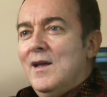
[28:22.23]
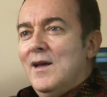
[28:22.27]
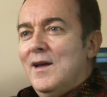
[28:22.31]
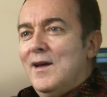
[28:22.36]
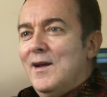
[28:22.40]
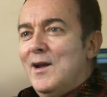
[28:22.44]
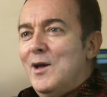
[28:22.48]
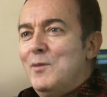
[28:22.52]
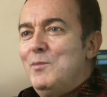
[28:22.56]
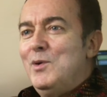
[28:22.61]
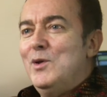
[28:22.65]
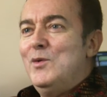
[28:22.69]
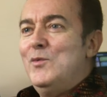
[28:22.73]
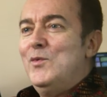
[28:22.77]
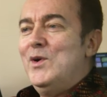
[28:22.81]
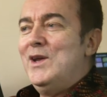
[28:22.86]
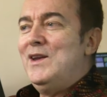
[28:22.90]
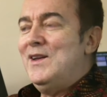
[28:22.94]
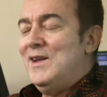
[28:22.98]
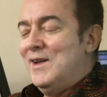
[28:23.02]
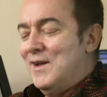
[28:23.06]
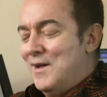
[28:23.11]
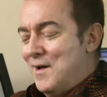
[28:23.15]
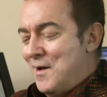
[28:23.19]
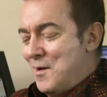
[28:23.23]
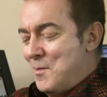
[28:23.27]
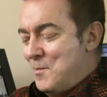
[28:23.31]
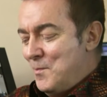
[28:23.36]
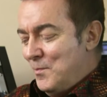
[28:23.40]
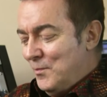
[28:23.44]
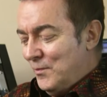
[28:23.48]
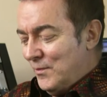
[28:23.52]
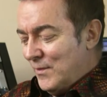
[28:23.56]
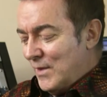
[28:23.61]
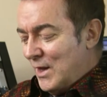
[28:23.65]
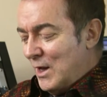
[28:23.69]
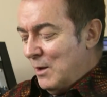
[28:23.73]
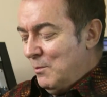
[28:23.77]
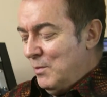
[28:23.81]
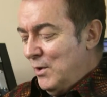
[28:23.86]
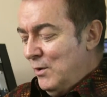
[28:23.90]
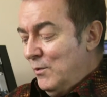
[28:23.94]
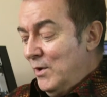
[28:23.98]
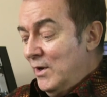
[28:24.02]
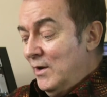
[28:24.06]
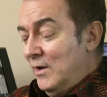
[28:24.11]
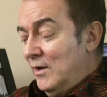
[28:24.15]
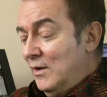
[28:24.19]
And I've been reading um, I've
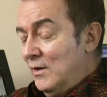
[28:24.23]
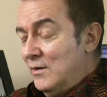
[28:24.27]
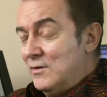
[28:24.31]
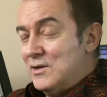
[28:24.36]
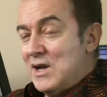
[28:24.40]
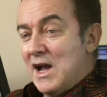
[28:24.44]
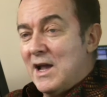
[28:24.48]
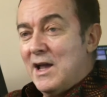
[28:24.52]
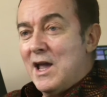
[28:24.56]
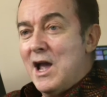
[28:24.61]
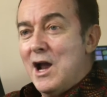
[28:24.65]
been reading Jack